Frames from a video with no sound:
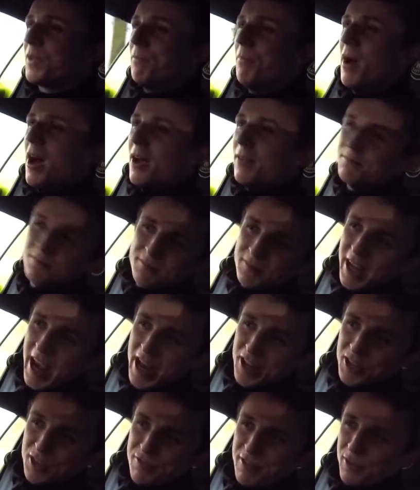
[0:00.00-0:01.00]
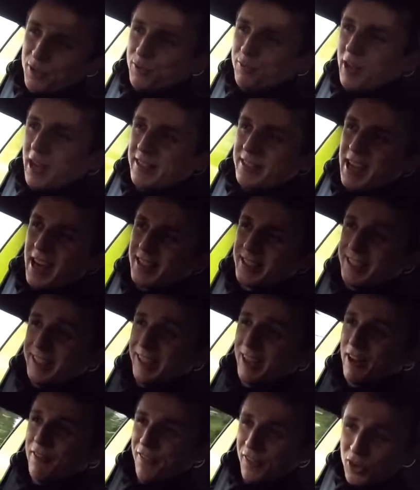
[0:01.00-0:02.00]
But yeah, it just feels fantastic.
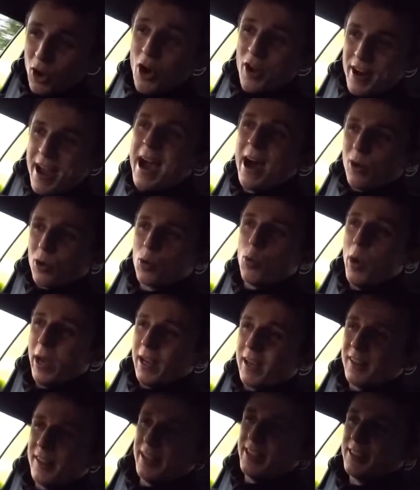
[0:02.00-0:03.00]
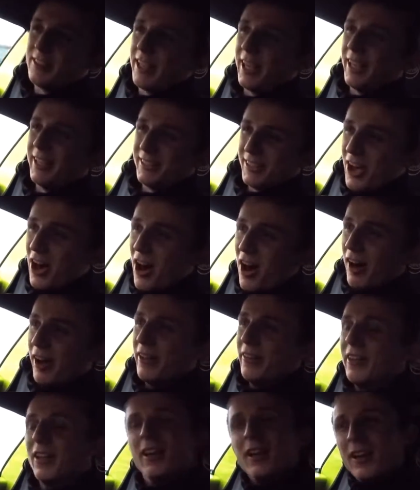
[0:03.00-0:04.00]
I've forgotten how quick these things are.
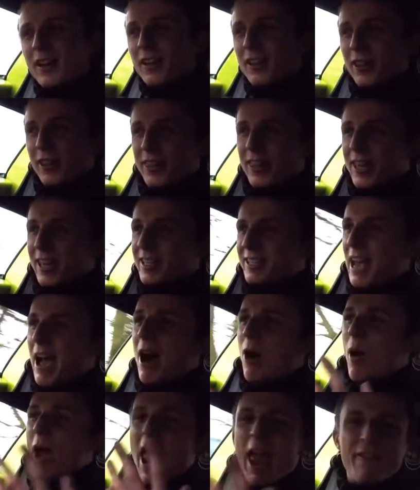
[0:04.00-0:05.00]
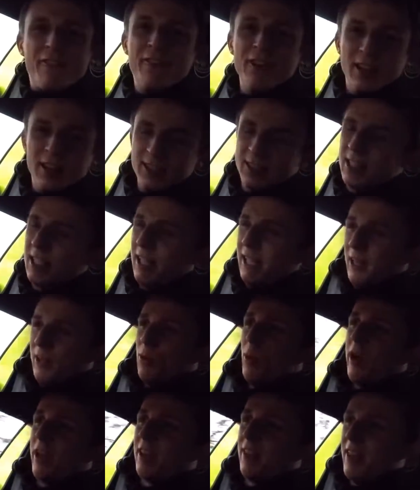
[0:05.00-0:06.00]
The thing is how effortlessly
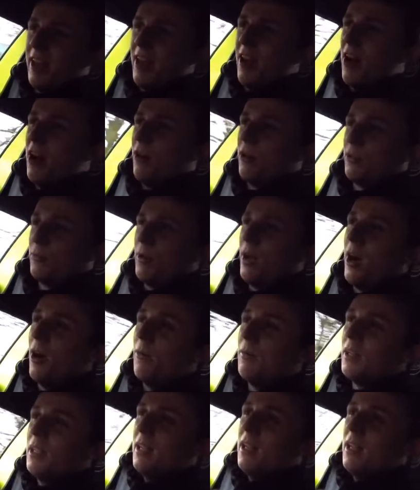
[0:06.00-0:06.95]
quick they are as well.